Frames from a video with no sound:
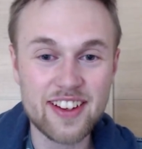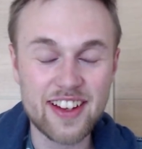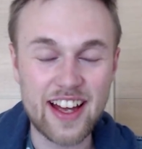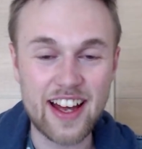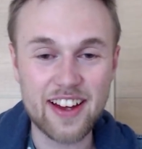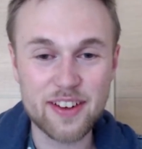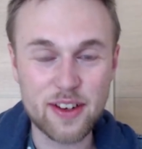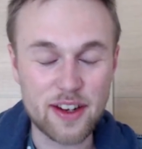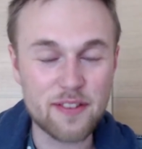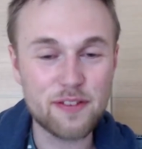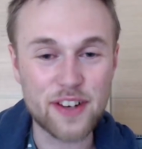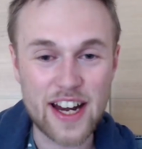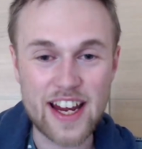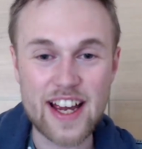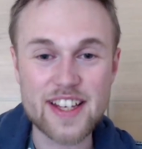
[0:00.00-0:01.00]
uh, okay,
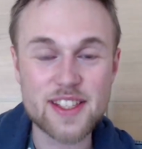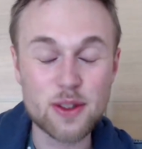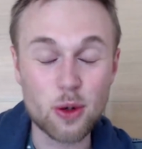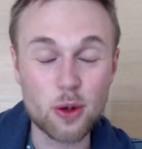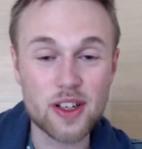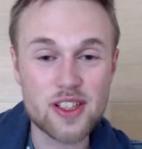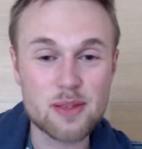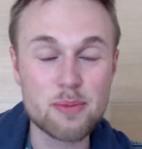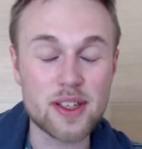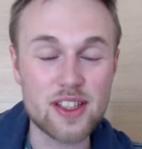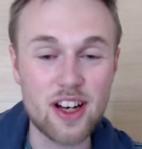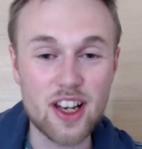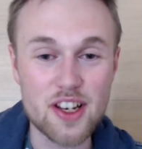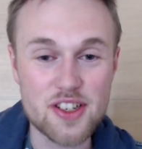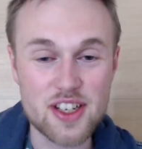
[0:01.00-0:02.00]
Freya is Norse
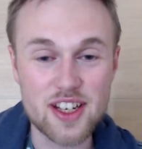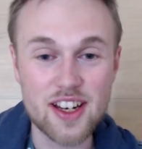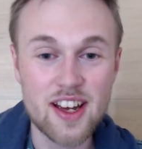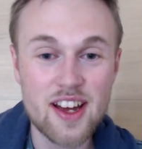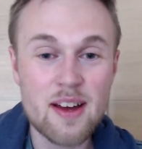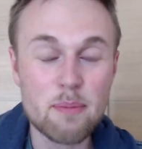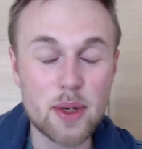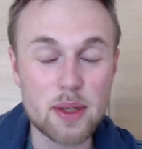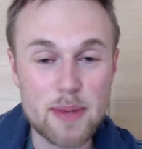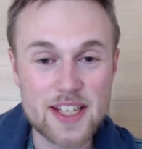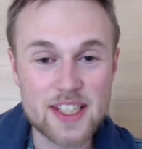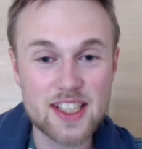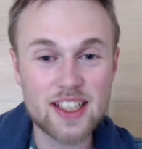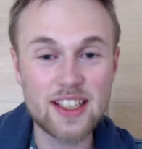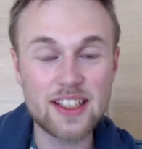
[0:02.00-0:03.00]
mythology, but
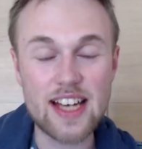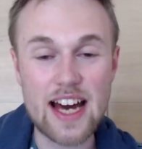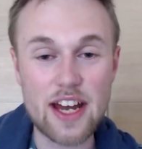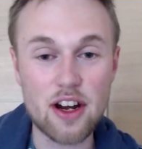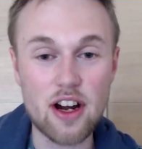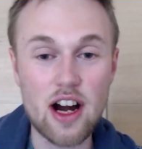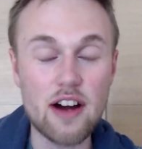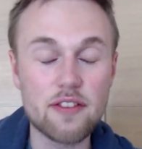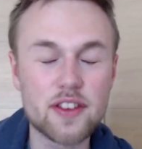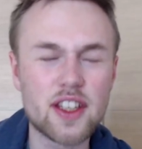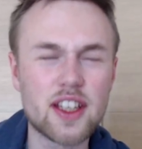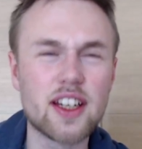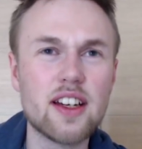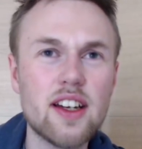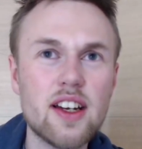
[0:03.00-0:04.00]
basically that of
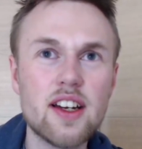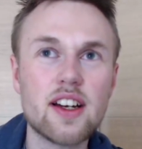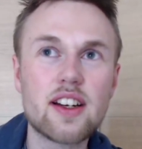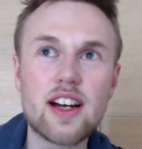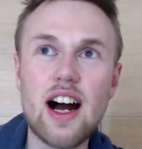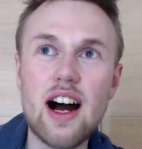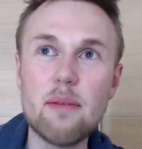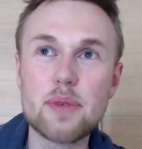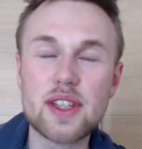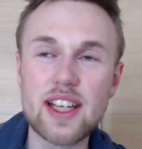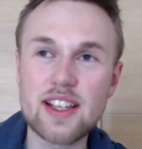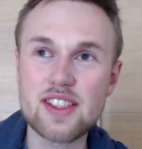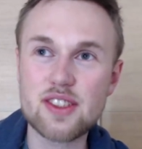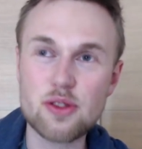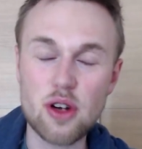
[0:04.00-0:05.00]
the
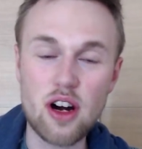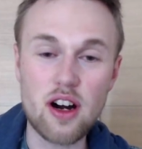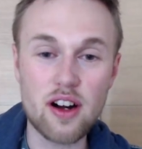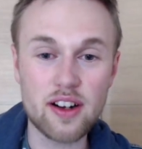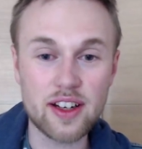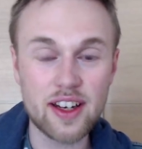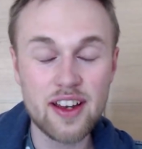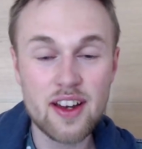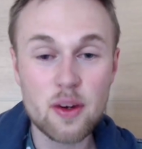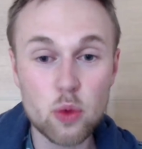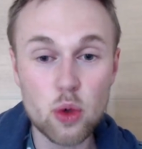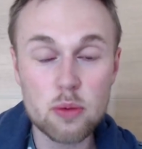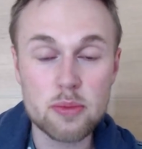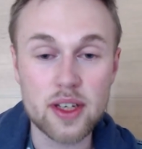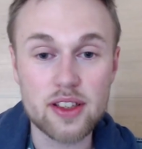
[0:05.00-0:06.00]
competent, strong
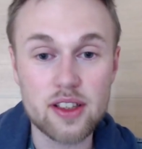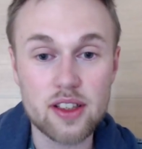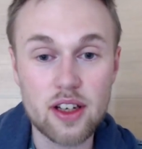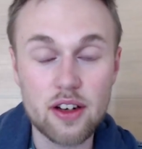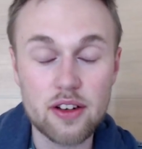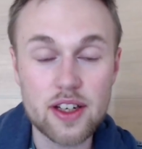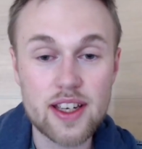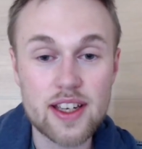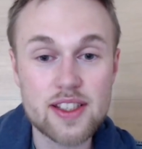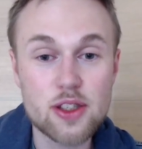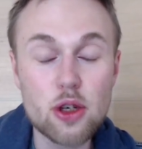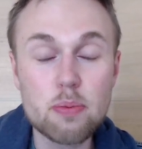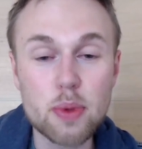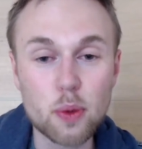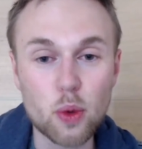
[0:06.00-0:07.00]
woman, you know, the
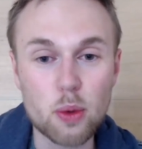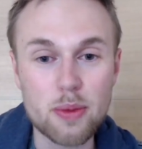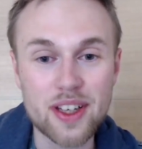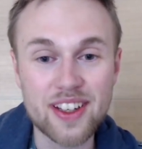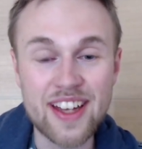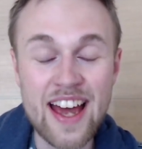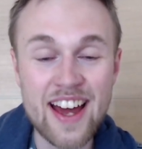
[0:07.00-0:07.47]
superwoman